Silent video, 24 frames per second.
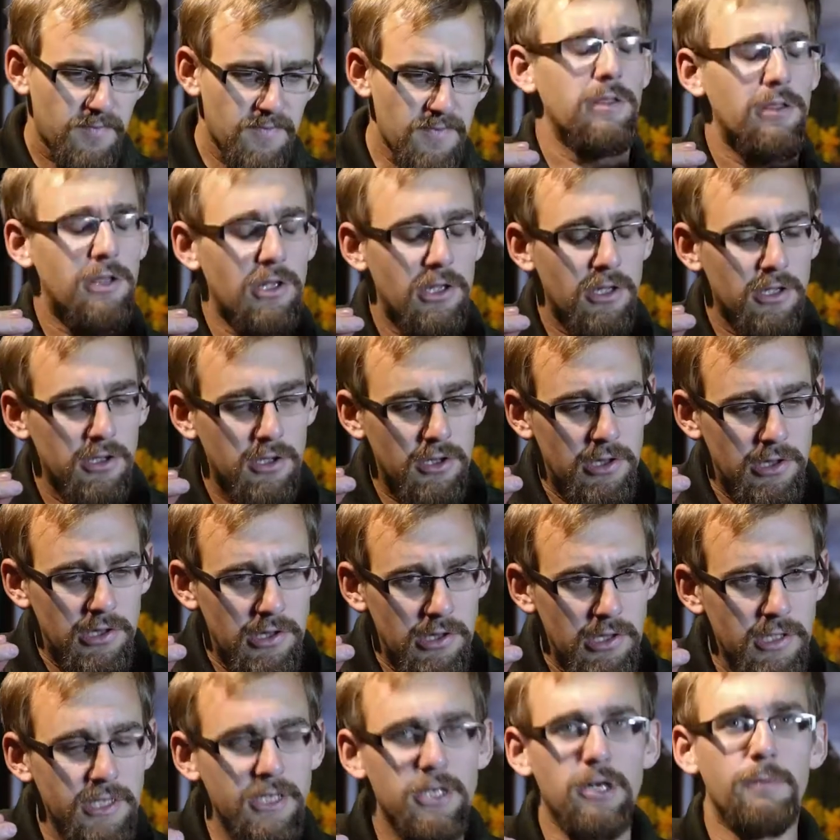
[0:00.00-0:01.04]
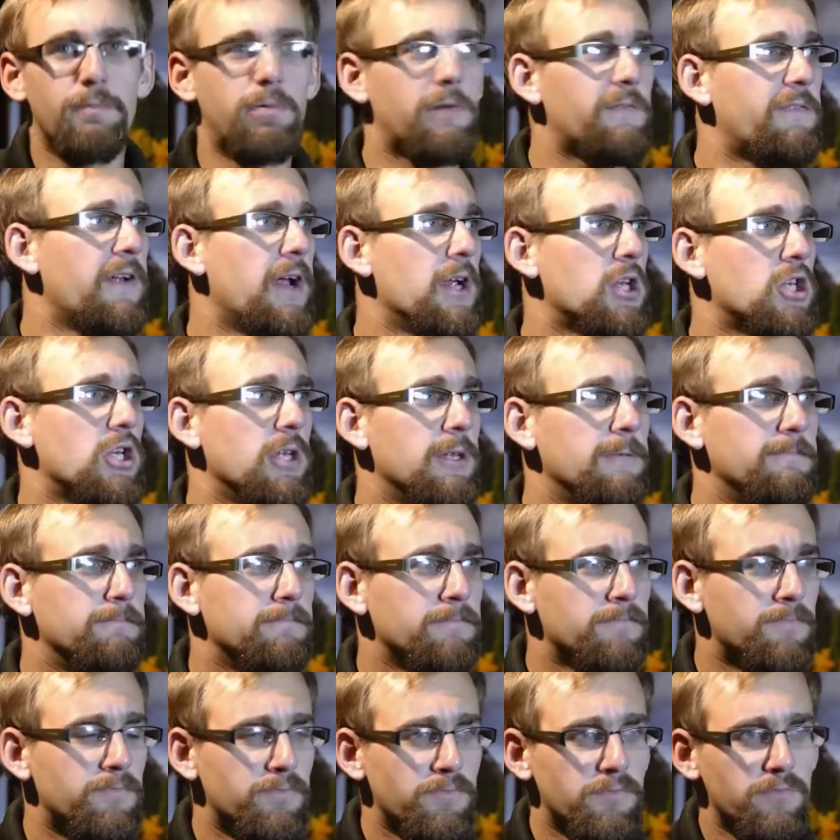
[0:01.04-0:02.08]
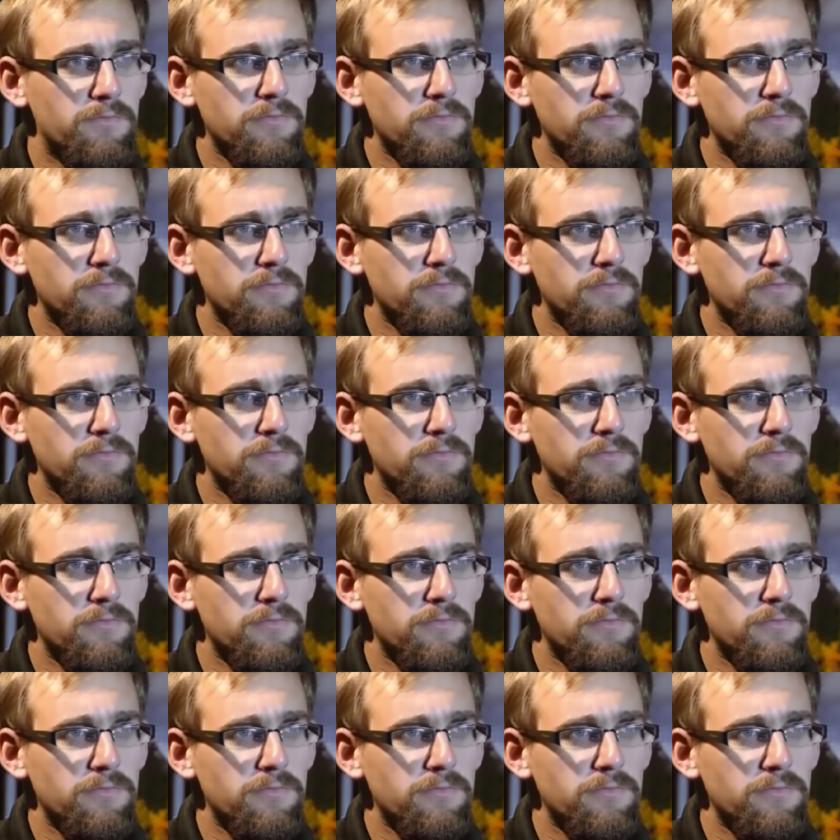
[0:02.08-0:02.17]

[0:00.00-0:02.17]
The legal profession